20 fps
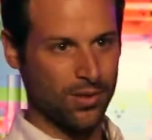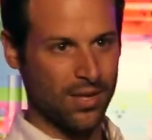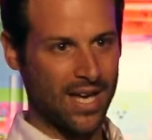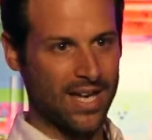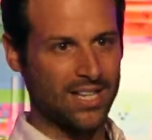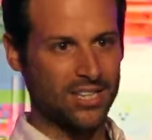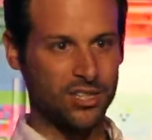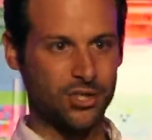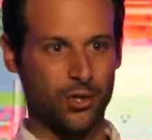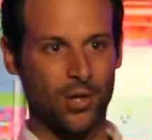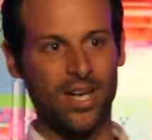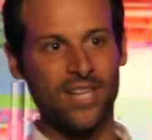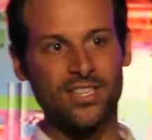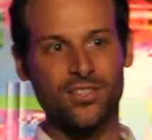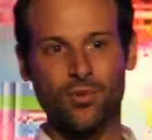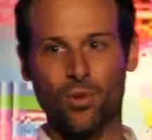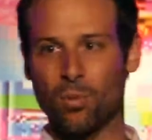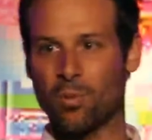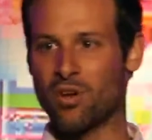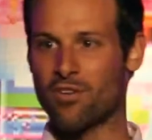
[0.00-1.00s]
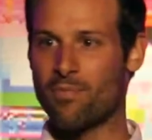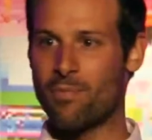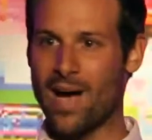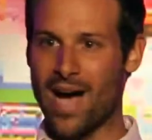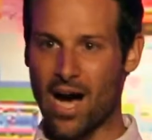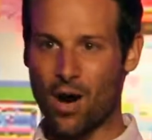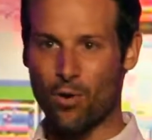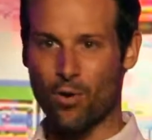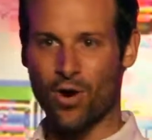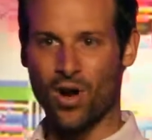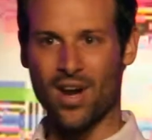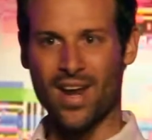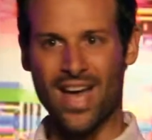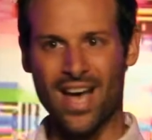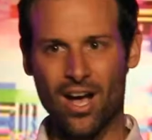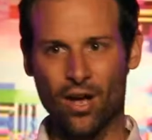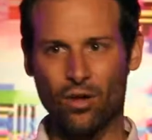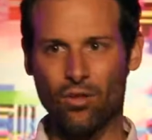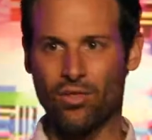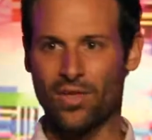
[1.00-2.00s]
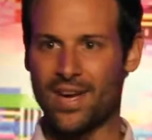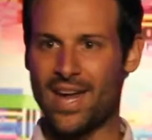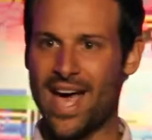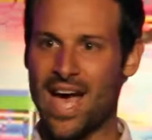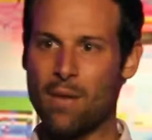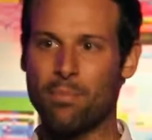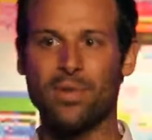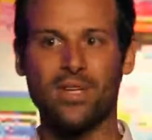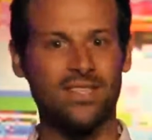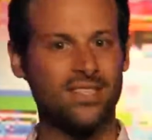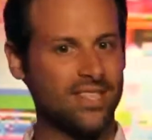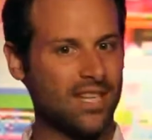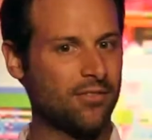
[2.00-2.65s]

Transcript: and its transformative power on health and happiness